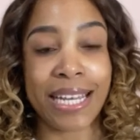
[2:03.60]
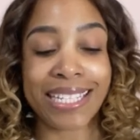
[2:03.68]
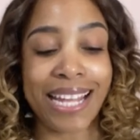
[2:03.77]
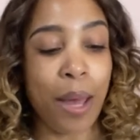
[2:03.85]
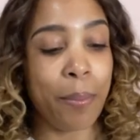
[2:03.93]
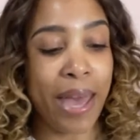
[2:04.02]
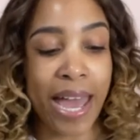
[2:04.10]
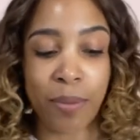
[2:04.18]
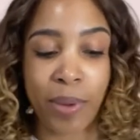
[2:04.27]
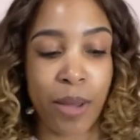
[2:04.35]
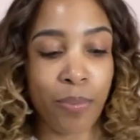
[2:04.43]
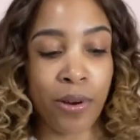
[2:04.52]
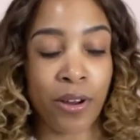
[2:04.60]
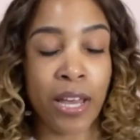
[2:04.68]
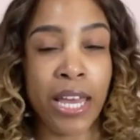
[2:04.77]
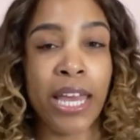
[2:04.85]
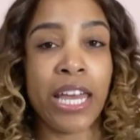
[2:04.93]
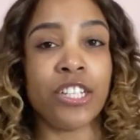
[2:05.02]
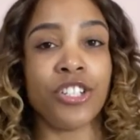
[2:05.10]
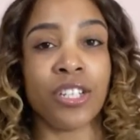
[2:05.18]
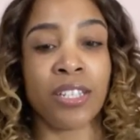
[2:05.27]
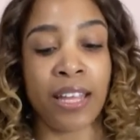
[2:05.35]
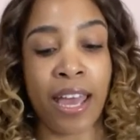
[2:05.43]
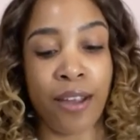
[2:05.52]
It's not bad paper. It's
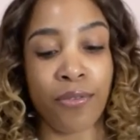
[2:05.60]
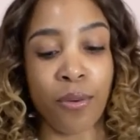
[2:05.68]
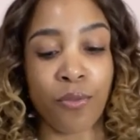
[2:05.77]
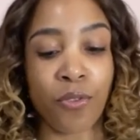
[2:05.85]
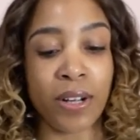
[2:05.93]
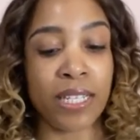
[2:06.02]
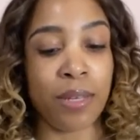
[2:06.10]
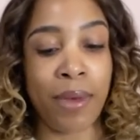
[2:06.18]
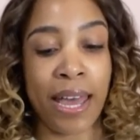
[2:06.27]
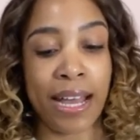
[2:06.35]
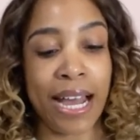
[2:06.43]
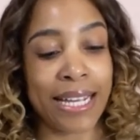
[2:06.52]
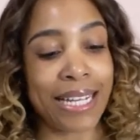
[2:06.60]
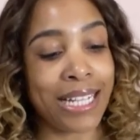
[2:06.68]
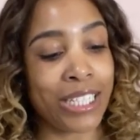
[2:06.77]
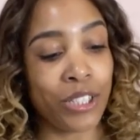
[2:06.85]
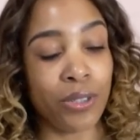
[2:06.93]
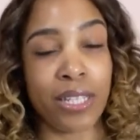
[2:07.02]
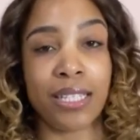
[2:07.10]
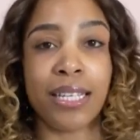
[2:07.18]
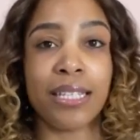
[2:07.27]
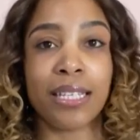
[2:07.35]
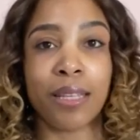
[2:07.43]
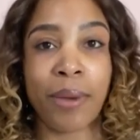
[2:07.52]
just that from front to back, I can clearly see
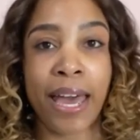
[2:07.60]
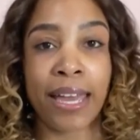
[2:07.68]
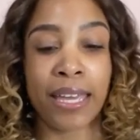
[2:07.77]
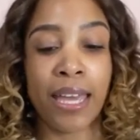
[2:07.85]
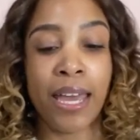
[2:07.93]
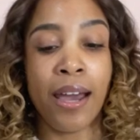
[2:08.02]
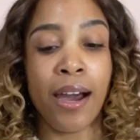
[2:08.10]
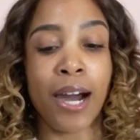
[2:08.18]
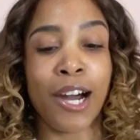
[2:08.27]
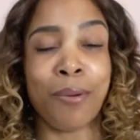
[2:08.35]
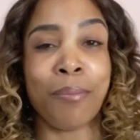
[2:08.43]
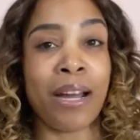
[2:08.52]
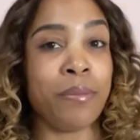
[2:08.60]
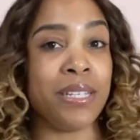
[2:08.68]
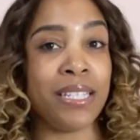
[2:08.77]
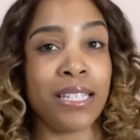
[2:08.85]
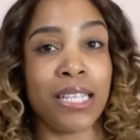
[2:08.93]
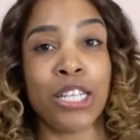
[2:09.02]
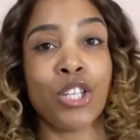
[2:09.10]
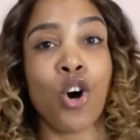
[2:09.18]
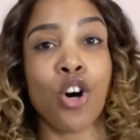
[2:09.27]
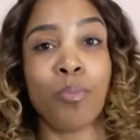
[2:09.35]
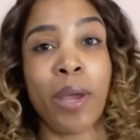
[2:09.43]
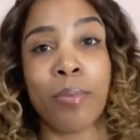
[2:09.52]
to the back. Um, my business is
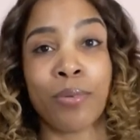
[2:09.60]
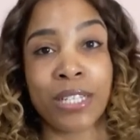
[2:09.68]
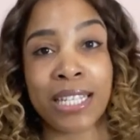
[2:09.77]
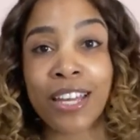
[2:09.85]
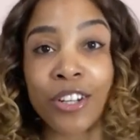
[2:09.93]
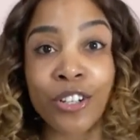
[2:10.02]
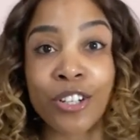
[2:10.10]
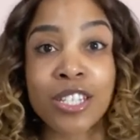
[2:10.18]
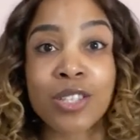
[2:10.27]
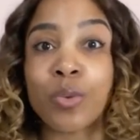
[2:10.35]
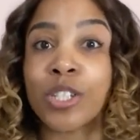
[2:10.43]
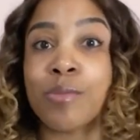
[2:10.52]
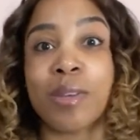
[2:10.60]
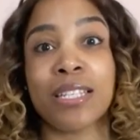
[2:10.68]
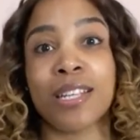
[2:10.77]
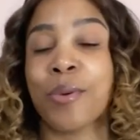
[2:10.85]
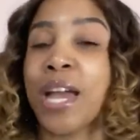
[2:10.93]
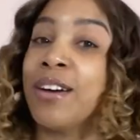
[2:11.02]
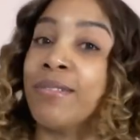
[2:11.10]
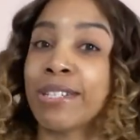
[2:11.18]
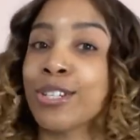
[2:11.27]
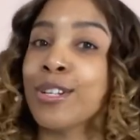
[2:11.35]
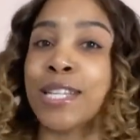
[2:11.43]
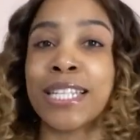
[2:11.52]
called Paper Standards, which means that we have a
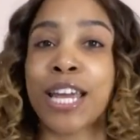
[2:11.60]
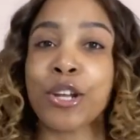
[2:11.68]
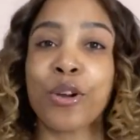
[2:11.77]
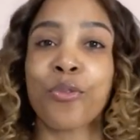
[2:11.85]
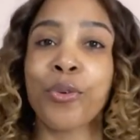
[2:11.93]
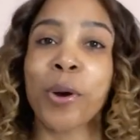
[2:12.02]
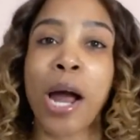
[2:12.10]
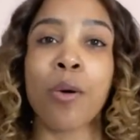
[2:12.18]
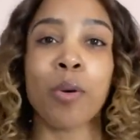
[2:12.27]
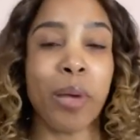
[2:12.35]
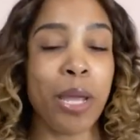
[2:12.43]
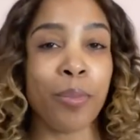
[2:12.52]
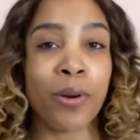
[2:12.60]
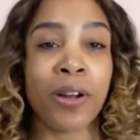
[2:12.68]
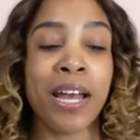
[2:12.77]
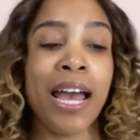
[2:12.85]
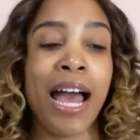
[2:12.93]
certain standard for our paper.